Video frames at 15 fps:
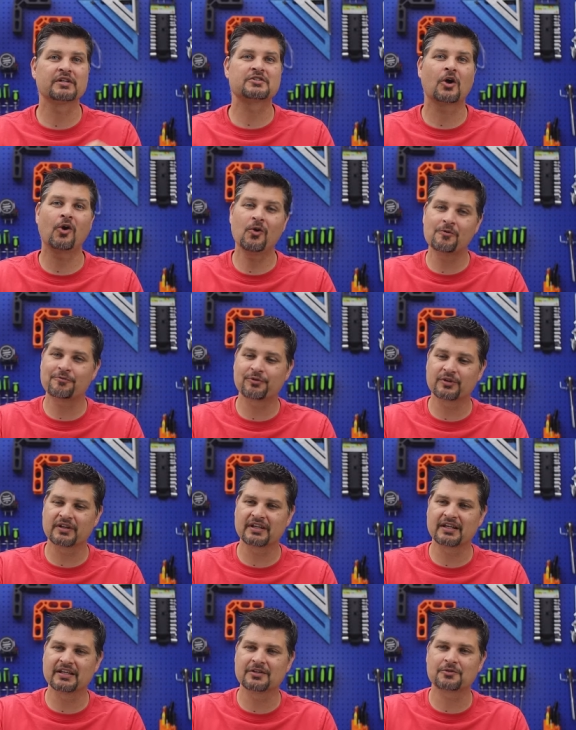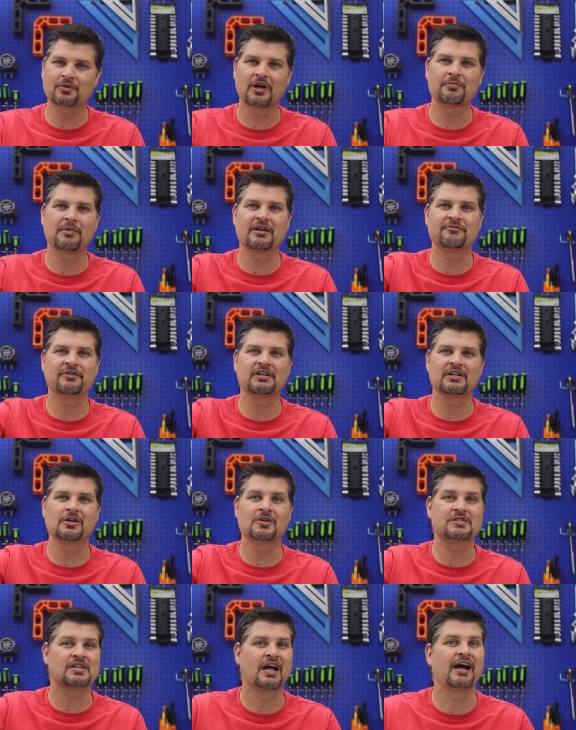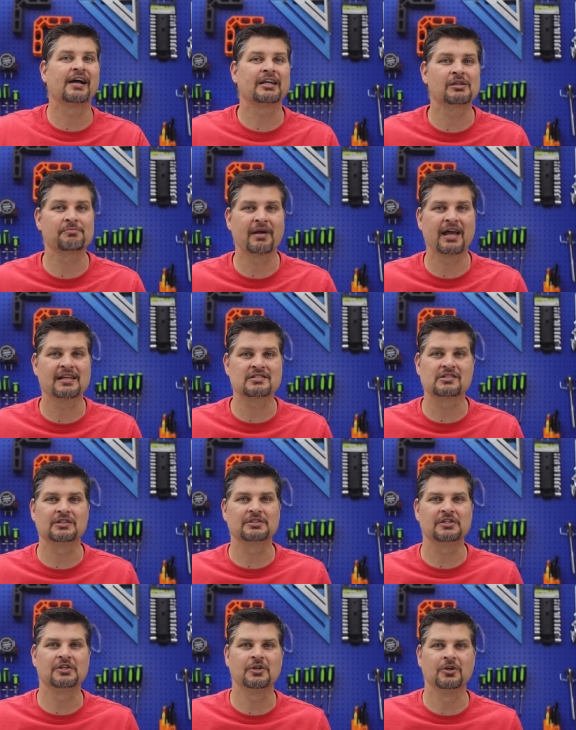which hopefully throughout my videos I can pass on to